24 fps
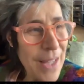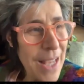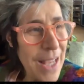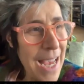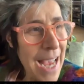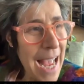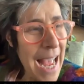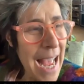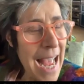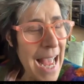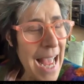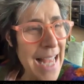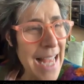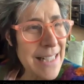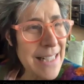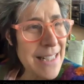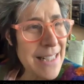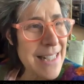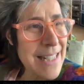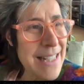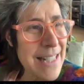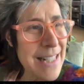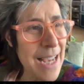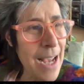
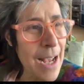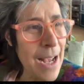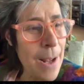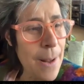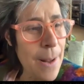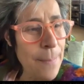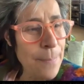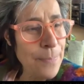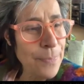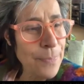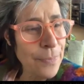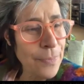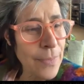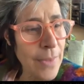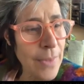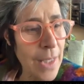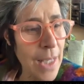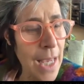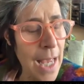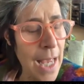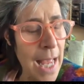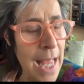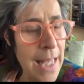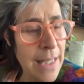And
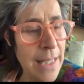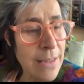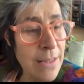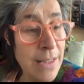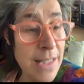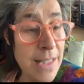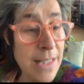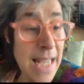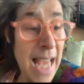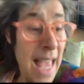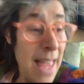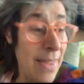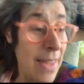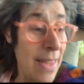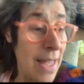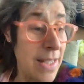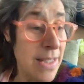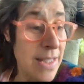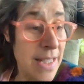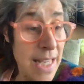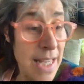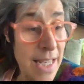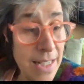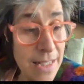yeah,
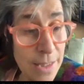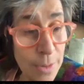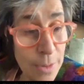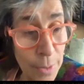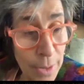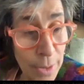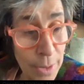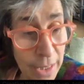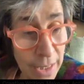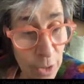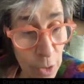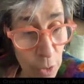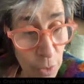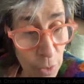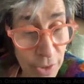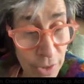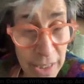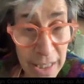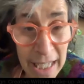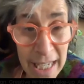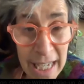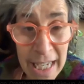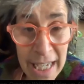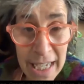that's it. So I got the
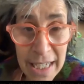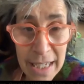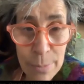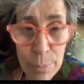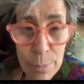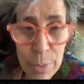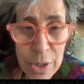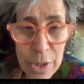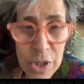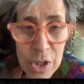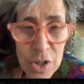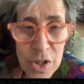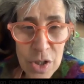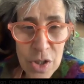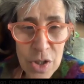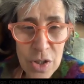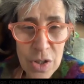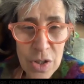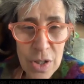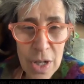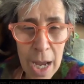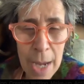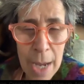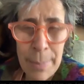gig and we just,
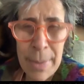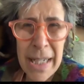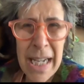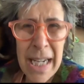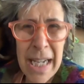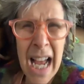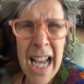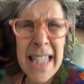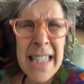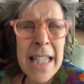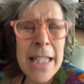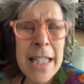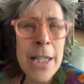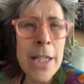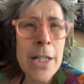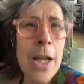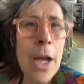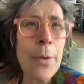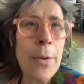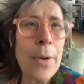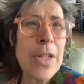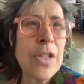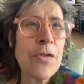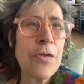I mean,
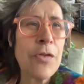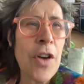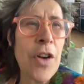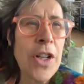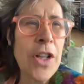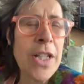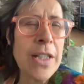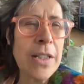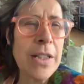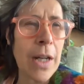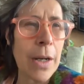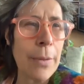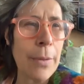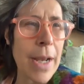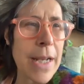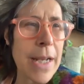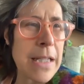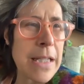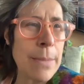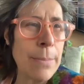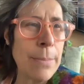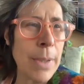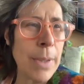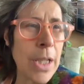it's funny
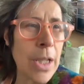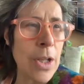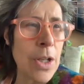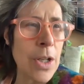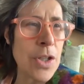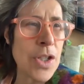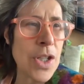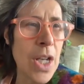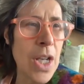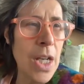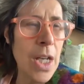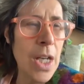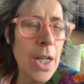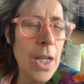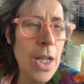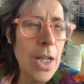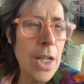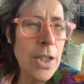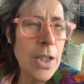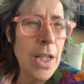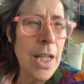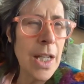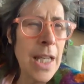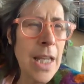directing because
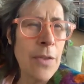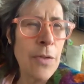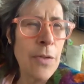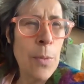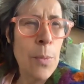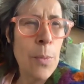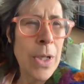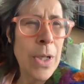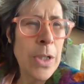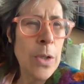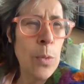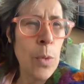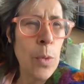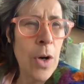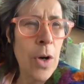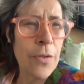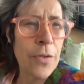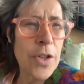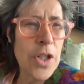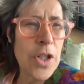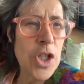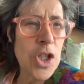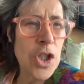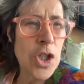even when you work
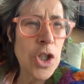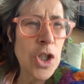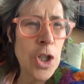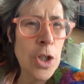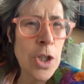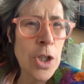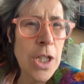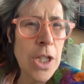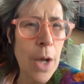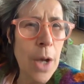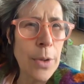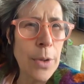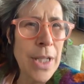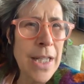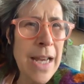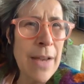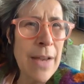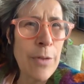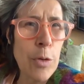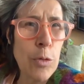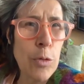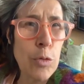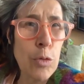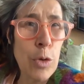for a studio, you
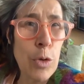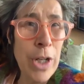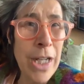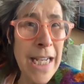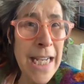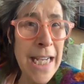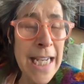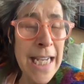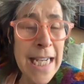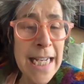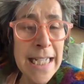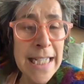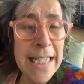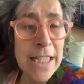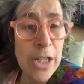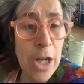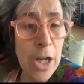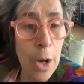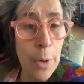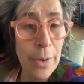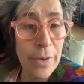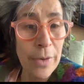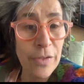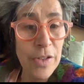never really
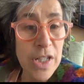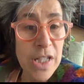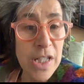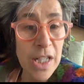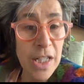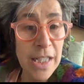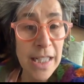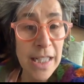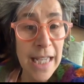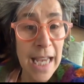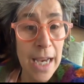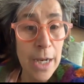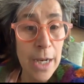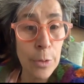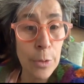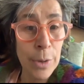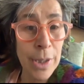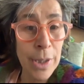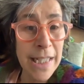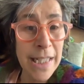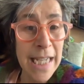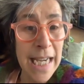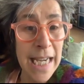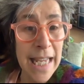know if it's going to get
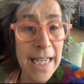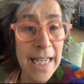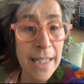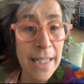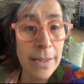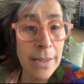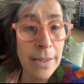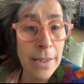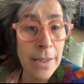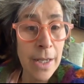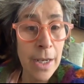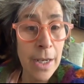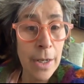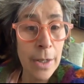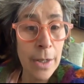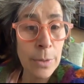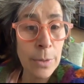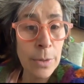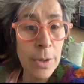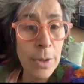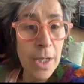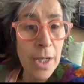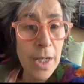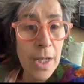greenlit, you
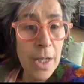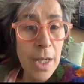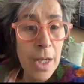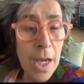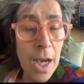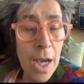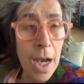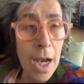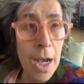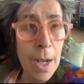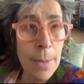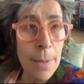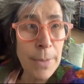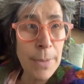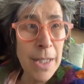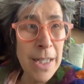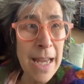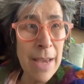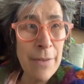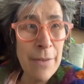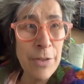never